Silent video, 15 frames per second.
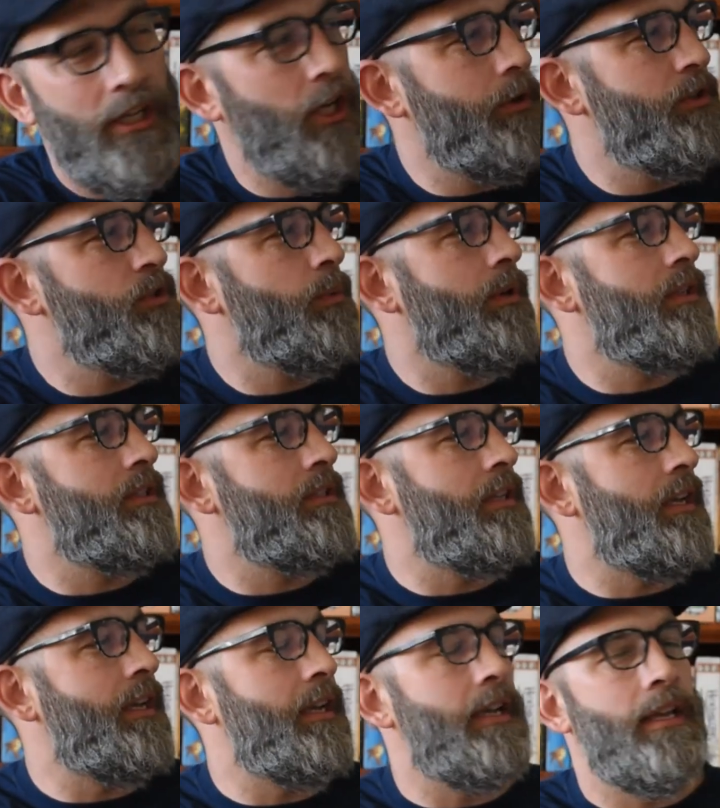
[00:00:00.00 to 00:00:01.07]
I always want to
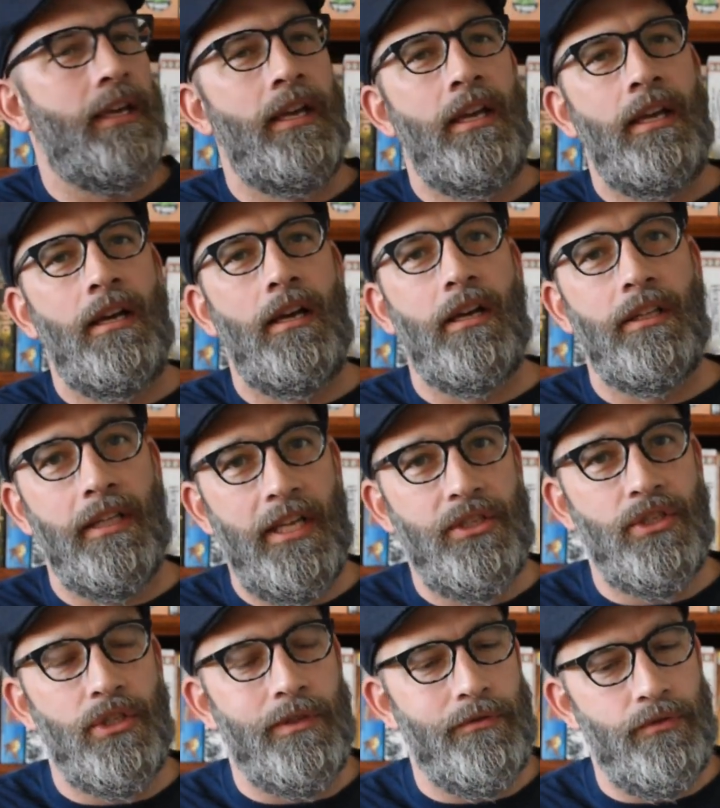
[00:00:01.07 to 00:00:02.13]
say
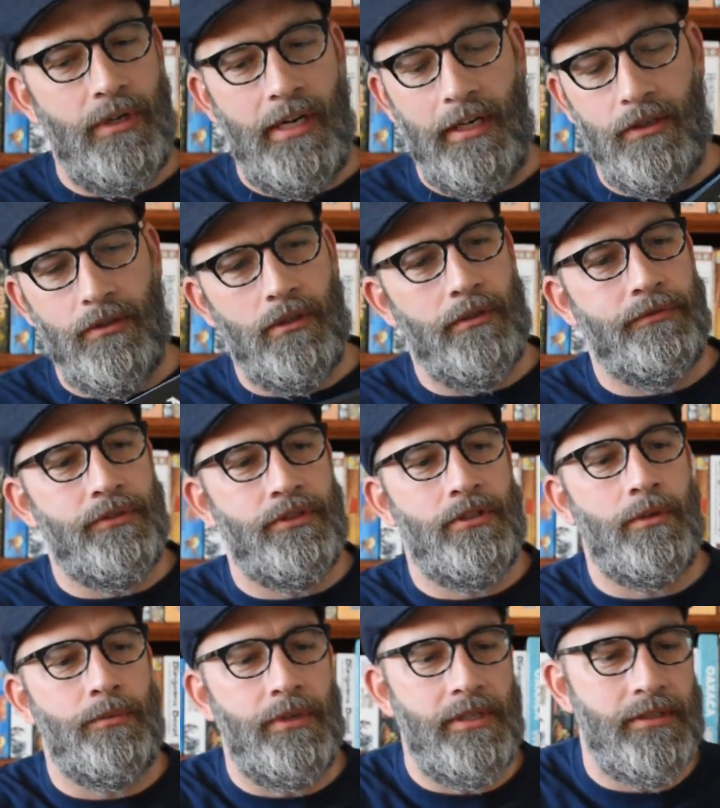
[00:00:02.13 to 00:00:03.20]
Legend of Dragonholt for
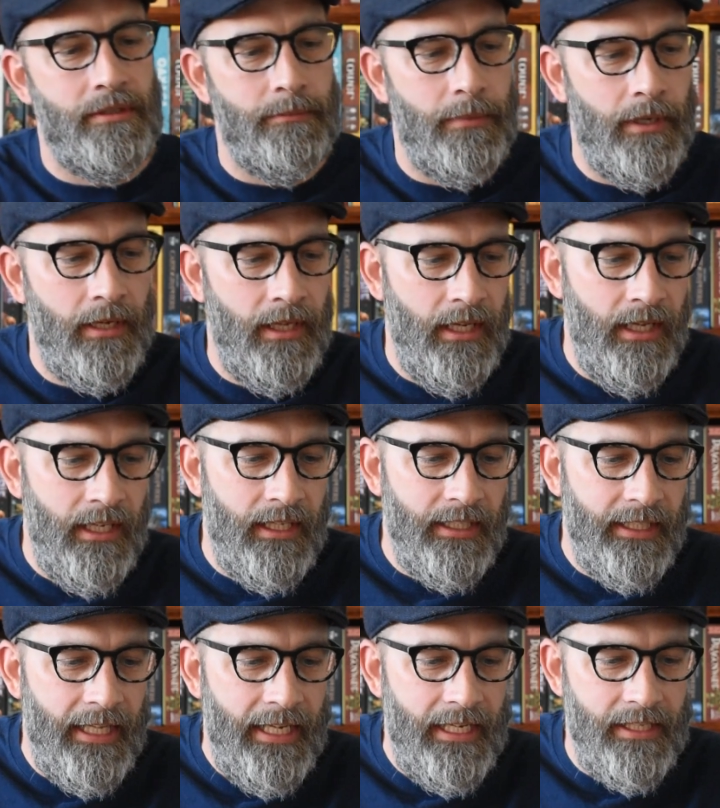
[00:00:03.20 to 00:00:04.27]
some reason, but
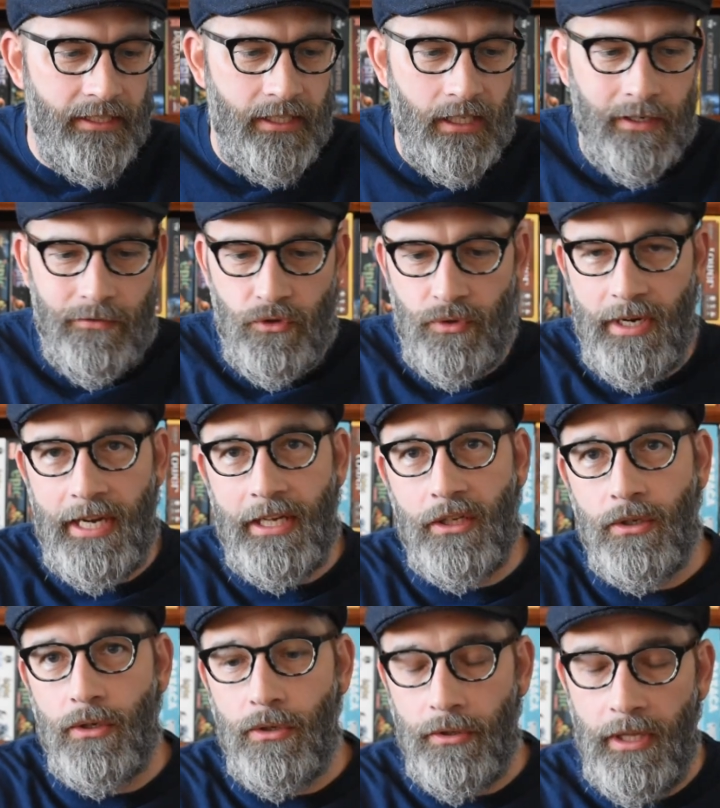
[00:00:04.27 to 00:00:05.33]
Legacy of
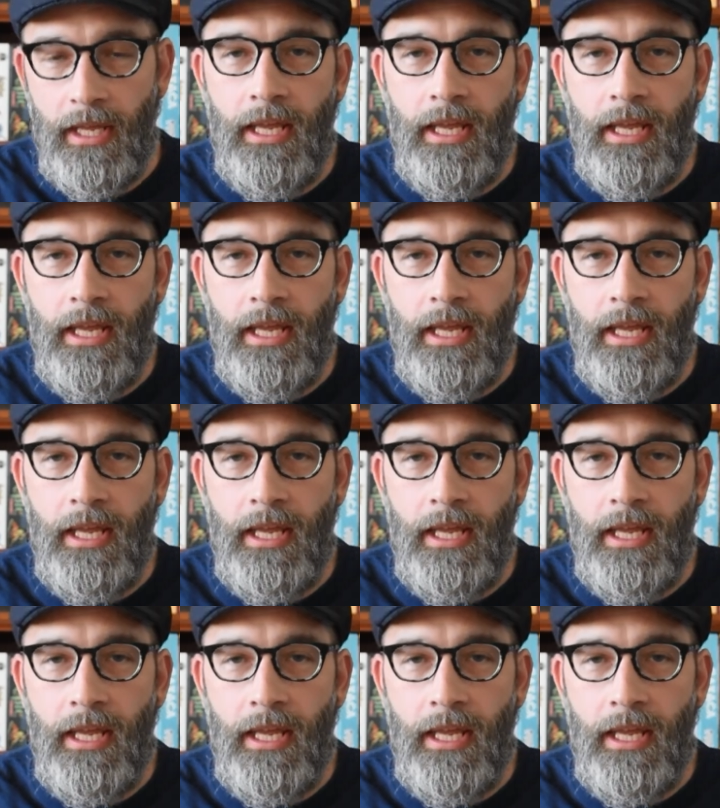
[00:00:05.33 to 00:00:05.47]
Dragonholt.